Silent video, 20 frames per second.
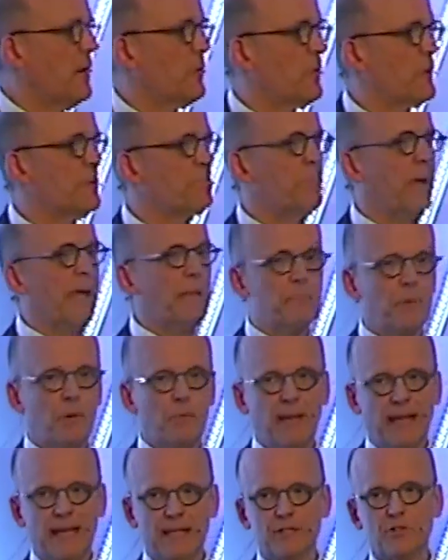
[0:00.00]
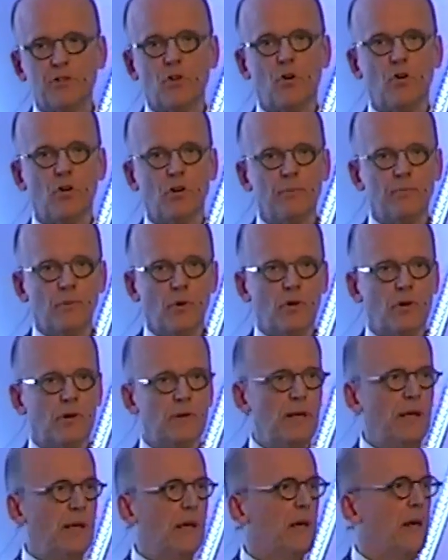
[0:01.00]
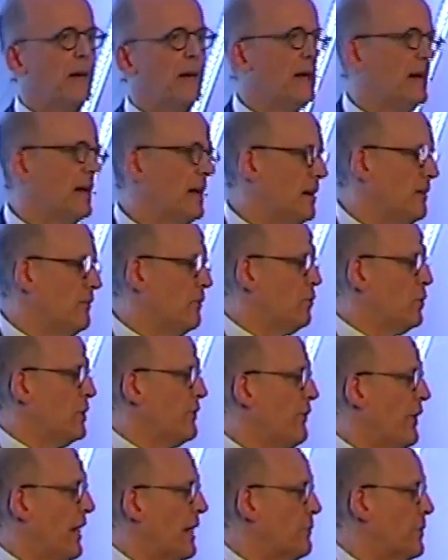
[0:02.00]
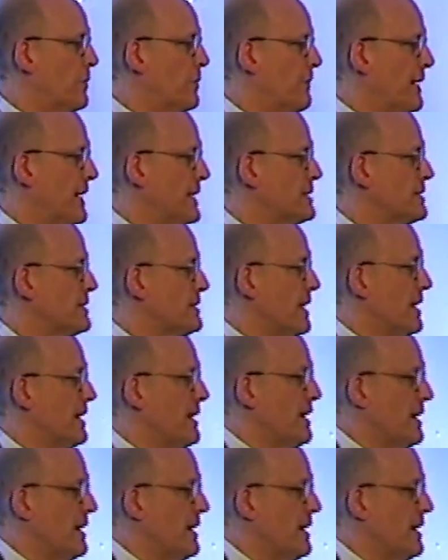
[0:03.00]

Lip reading: with paper-based or wood fiber-based